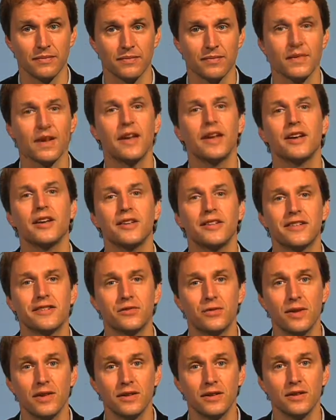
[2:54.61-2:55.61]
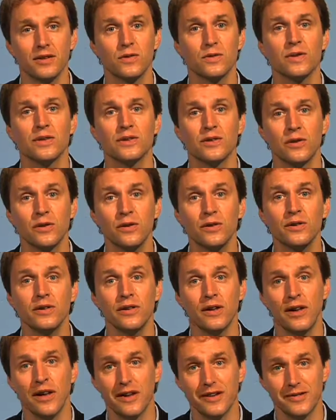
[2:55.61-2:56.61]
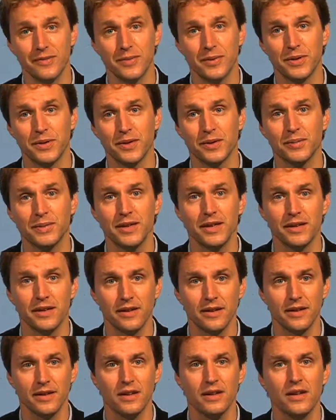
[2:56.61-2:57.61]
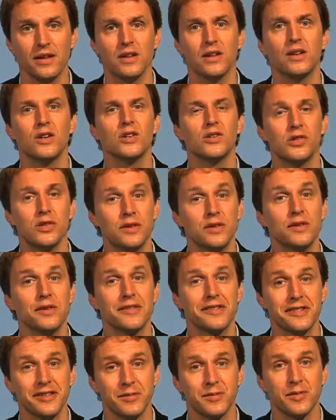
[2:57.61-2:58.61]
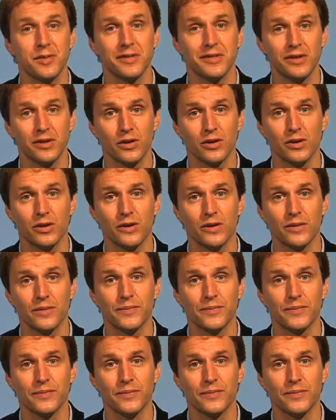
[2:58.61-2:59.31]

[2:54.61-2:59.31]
and instructed to return to the hospital immediately should those symptoms occur.